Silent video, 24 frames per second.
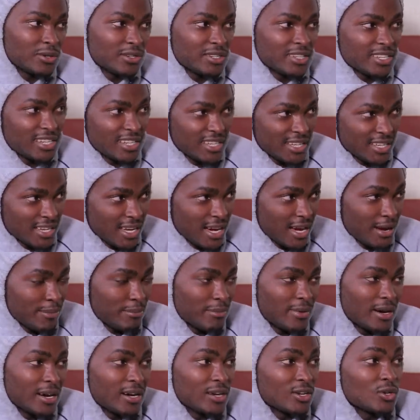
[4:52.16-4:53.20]

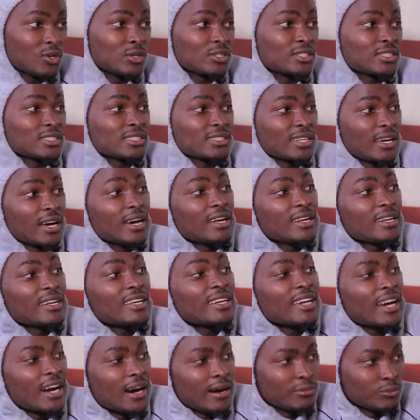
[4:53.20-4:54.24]
Nilihama. Ndio sasa
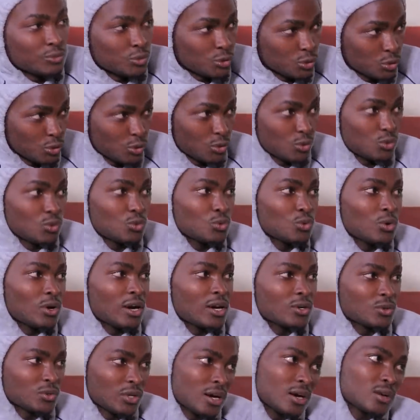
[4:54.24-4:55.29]
nikamchukua
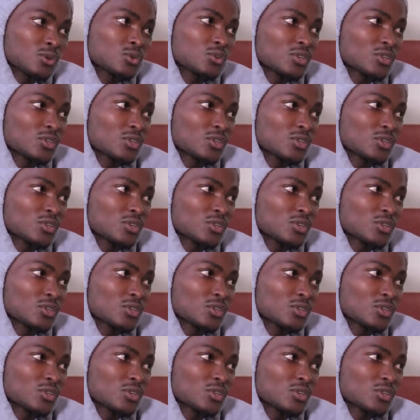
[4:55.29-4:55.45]
tukawa